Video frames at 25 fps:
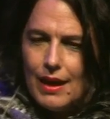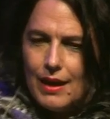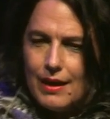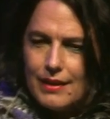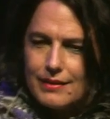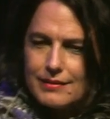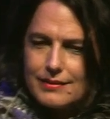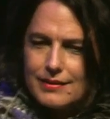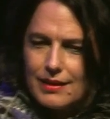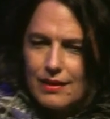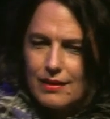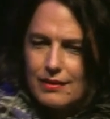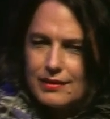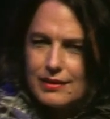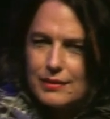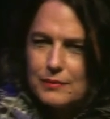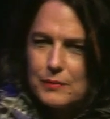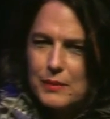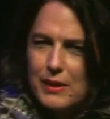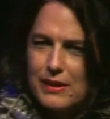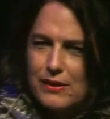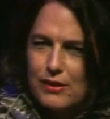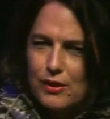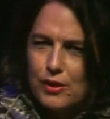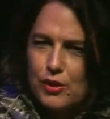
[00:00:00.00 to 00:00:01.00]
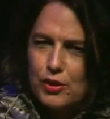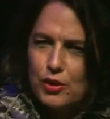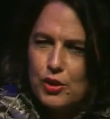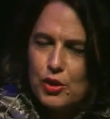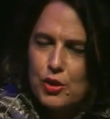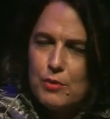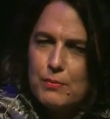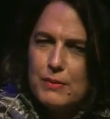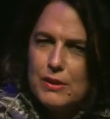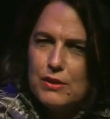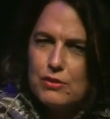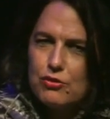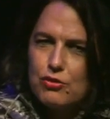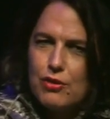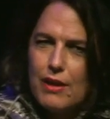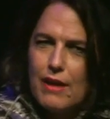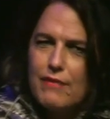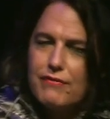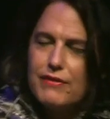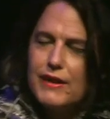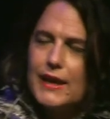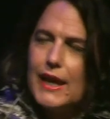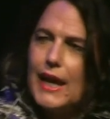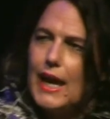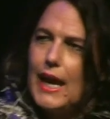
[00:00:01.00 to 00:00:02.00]
Starting with human
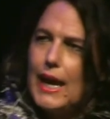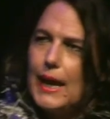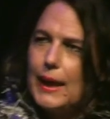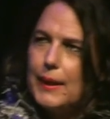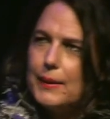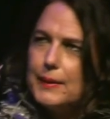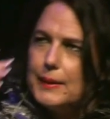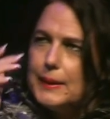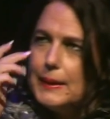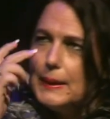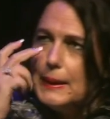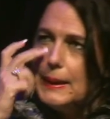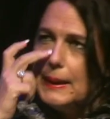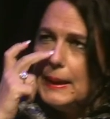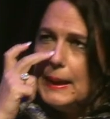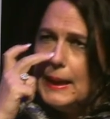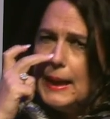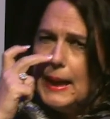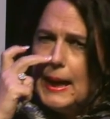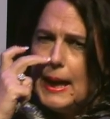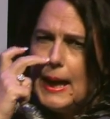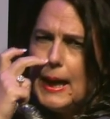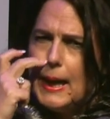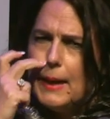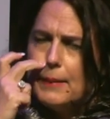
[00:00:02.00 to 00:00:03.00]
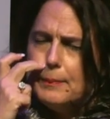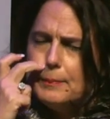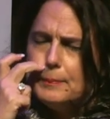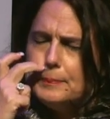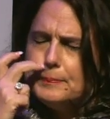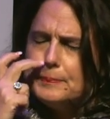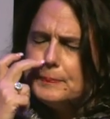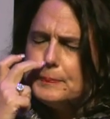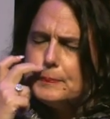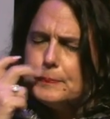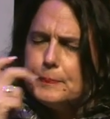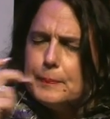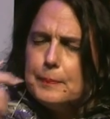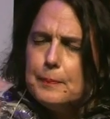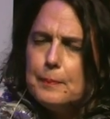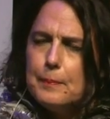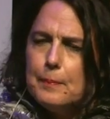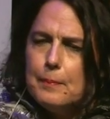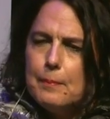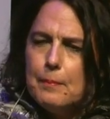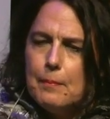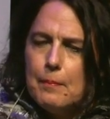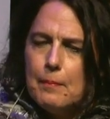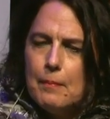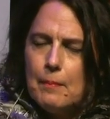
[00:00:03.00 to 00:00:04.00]
trafficking,
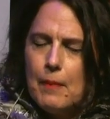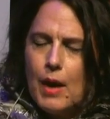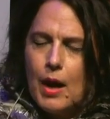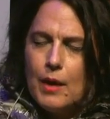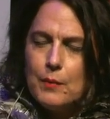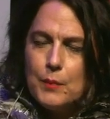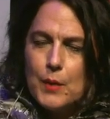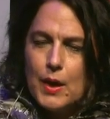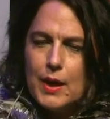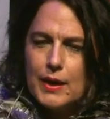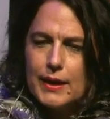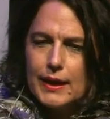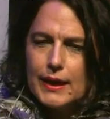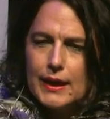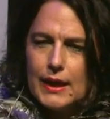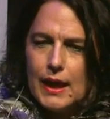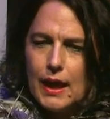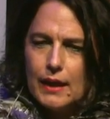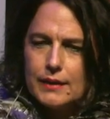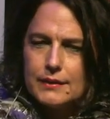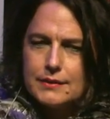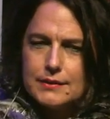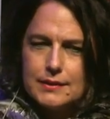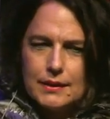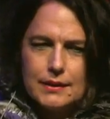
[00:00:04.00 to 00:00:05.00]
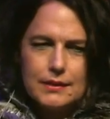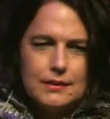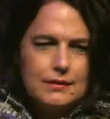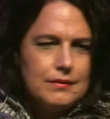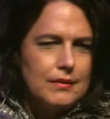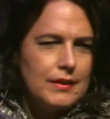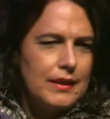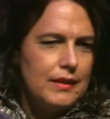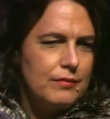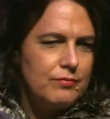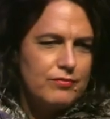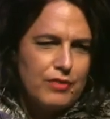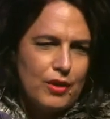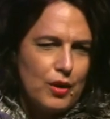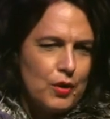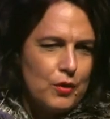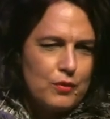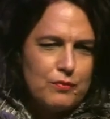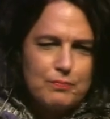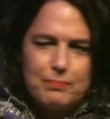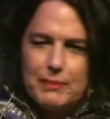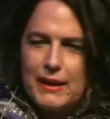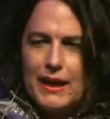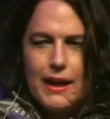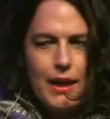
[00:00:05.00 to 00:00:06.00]
my work in London
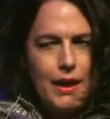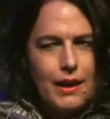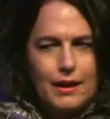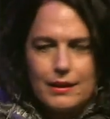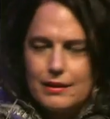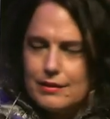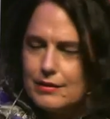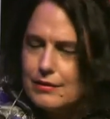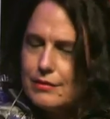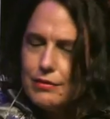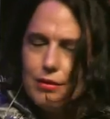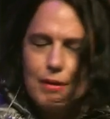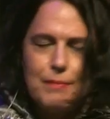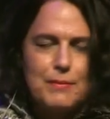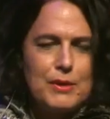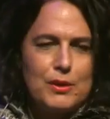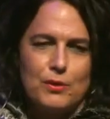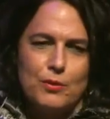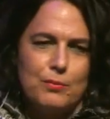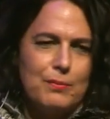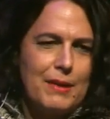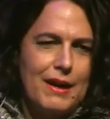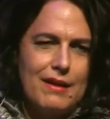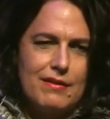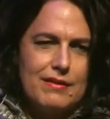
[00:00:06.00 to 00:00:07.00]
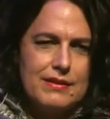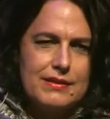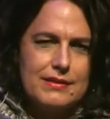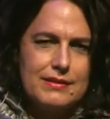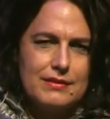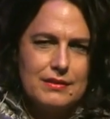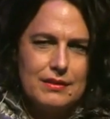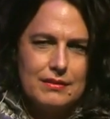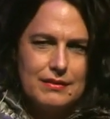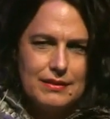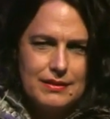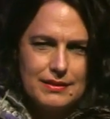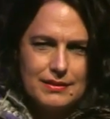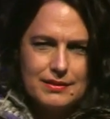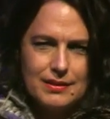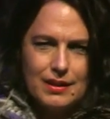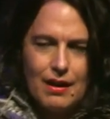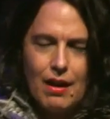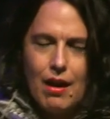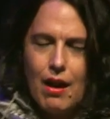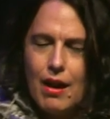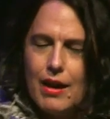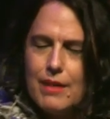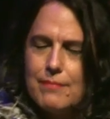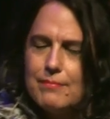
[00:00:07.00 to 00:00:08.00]
involved being a criminal barrister at the
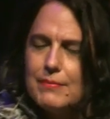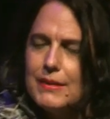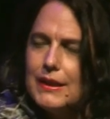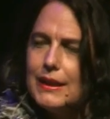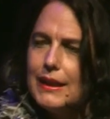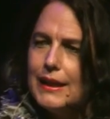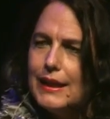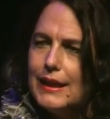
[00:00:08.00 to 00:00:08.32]
time,